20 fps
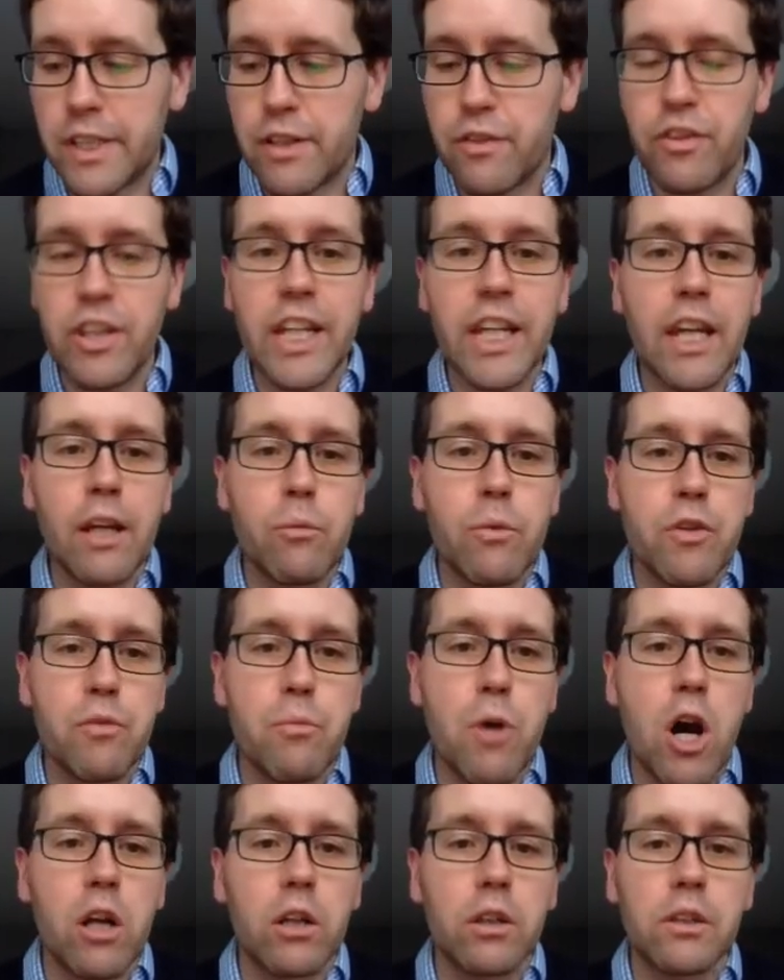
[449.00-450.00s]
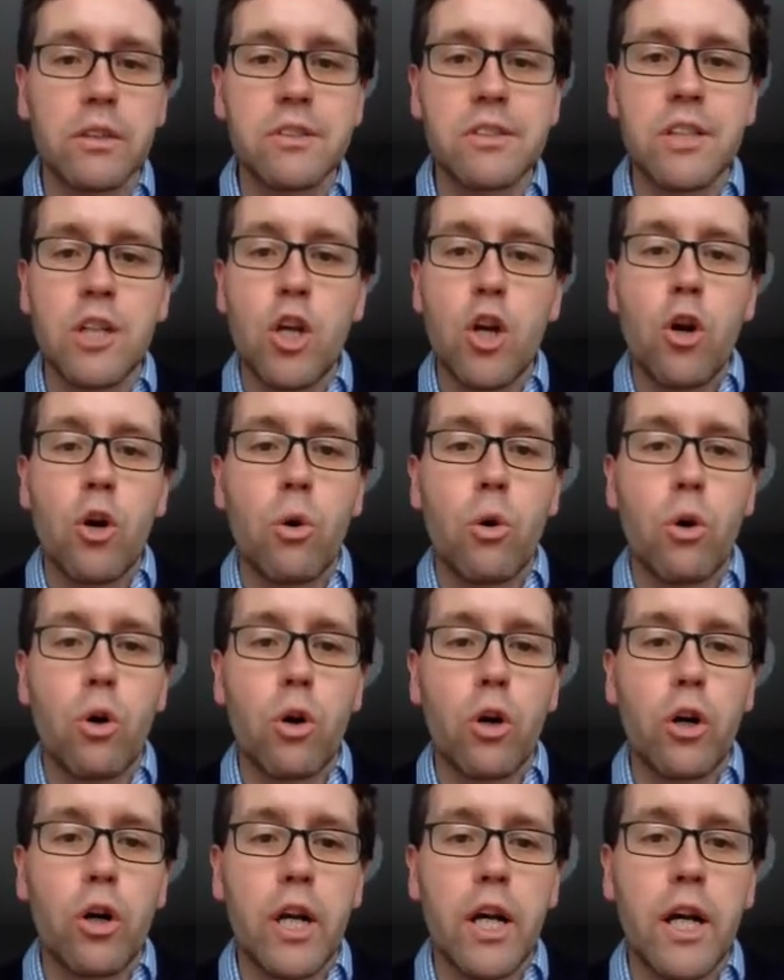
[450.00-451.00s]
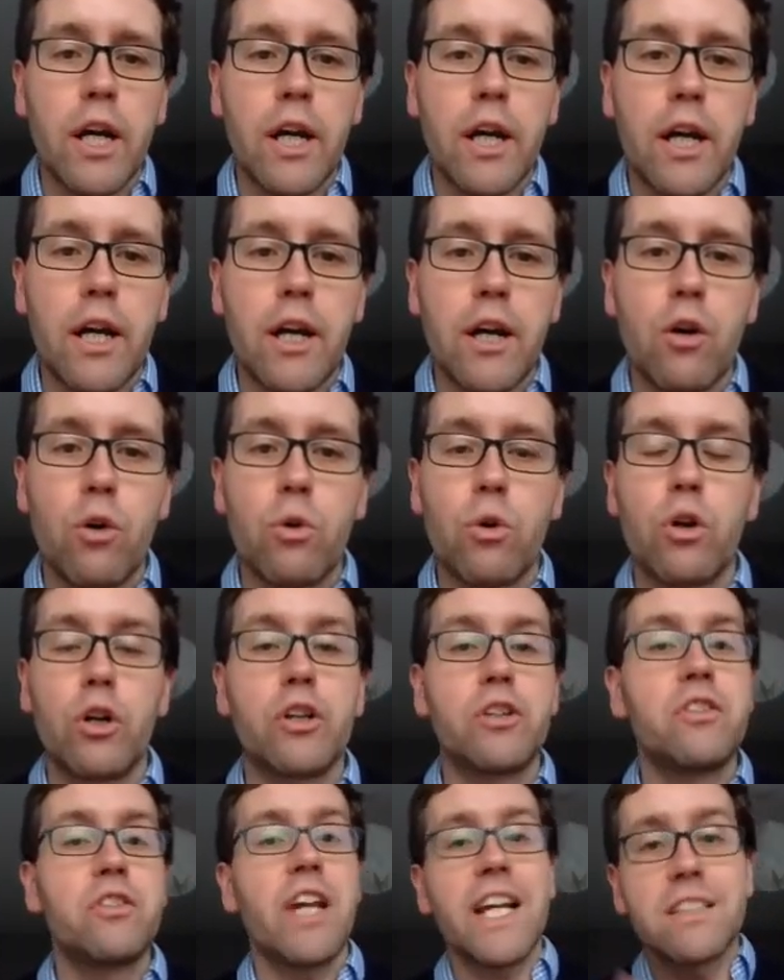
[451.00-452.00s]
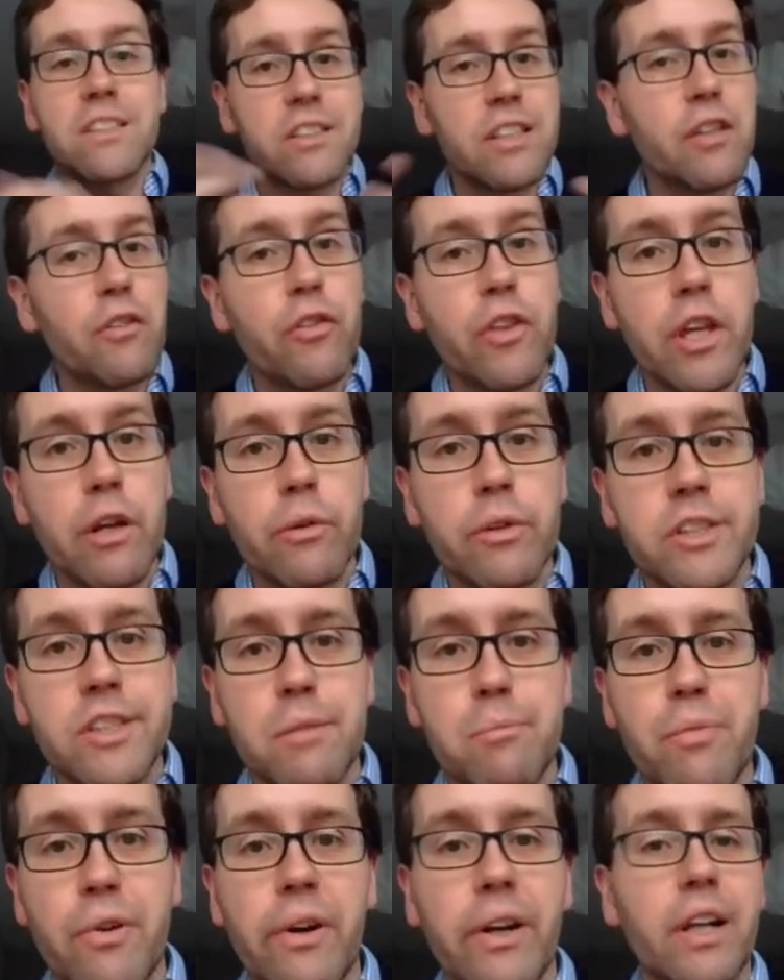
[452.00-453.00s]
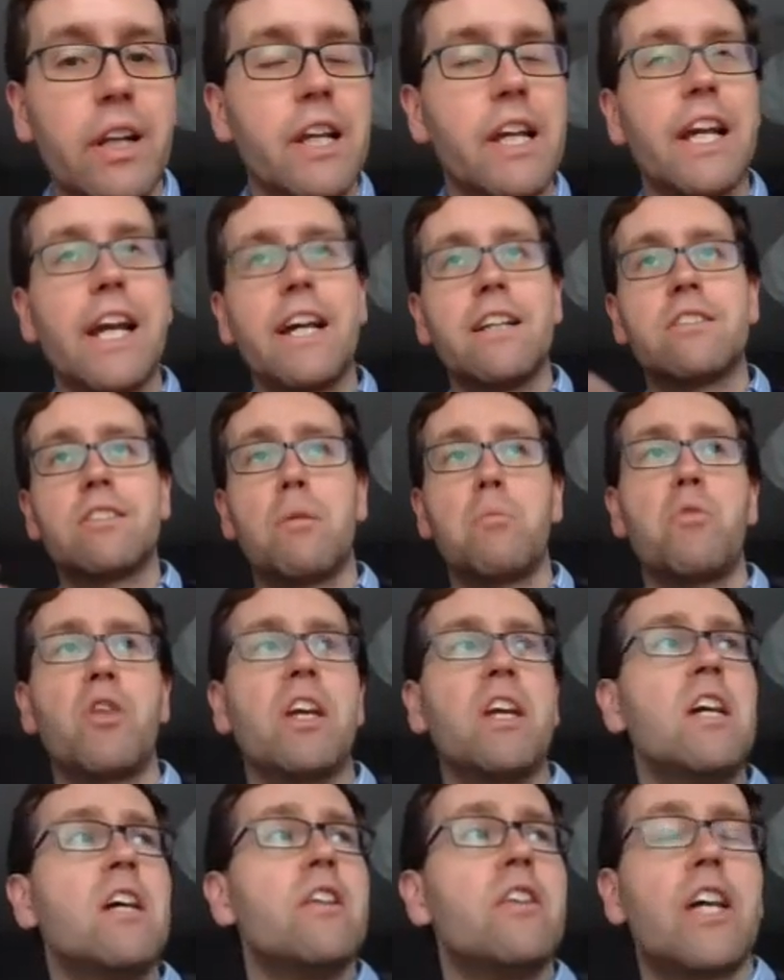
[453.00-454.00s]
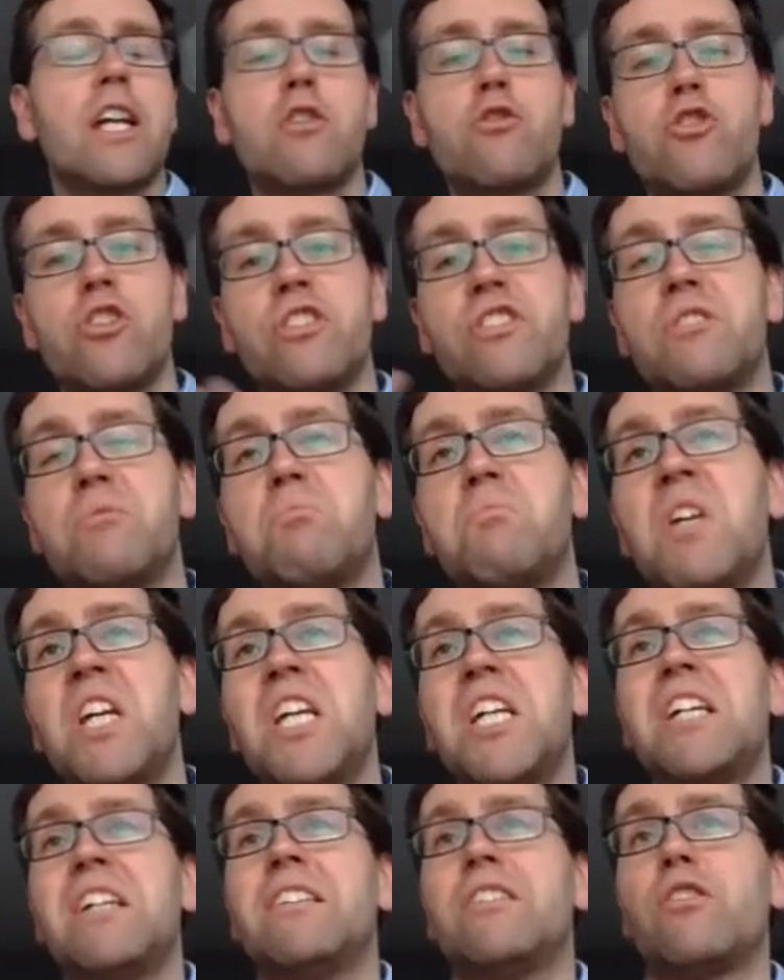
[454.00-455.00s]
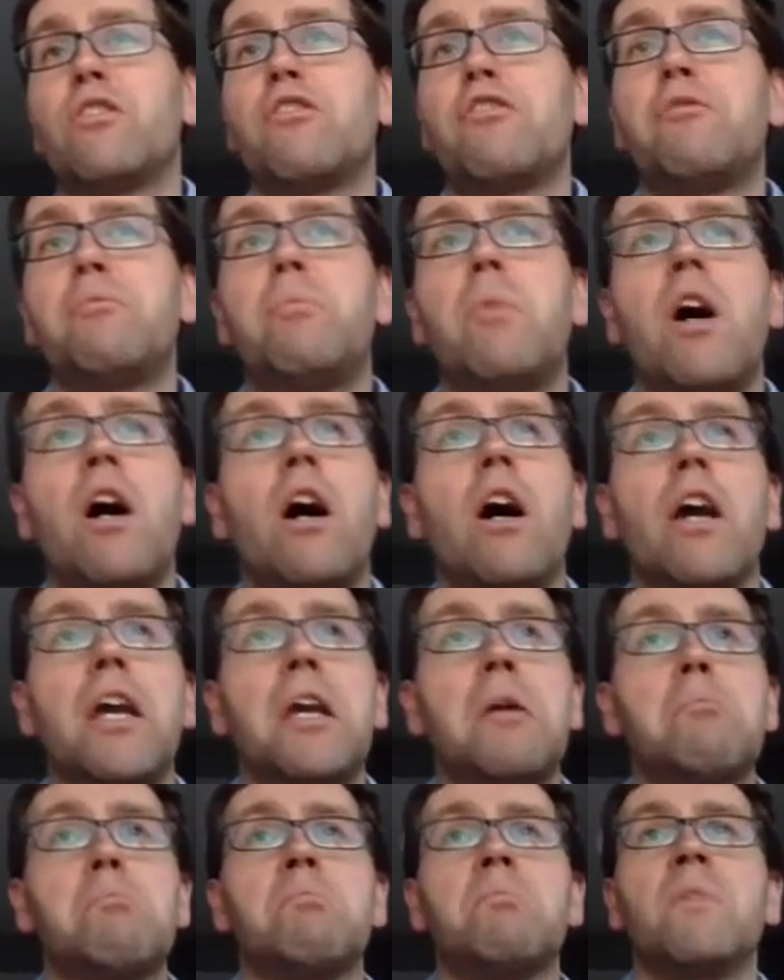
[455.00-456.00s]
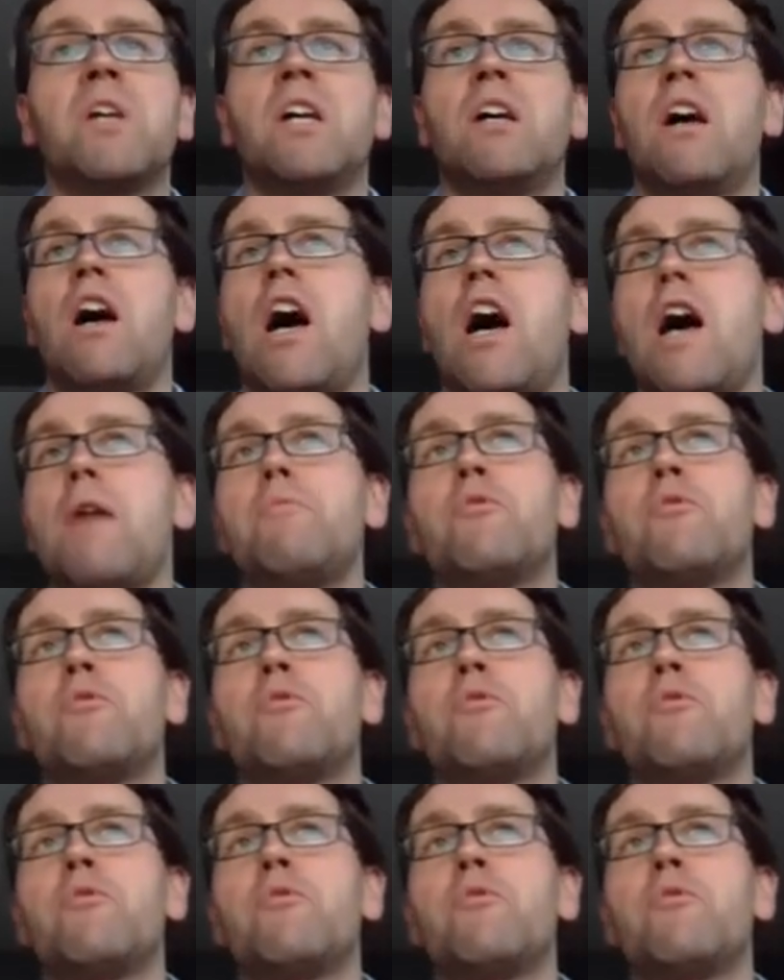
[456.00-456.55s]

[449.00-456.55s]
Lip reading: thinking with models or testing theories empirically. Again, something that just sort of I'm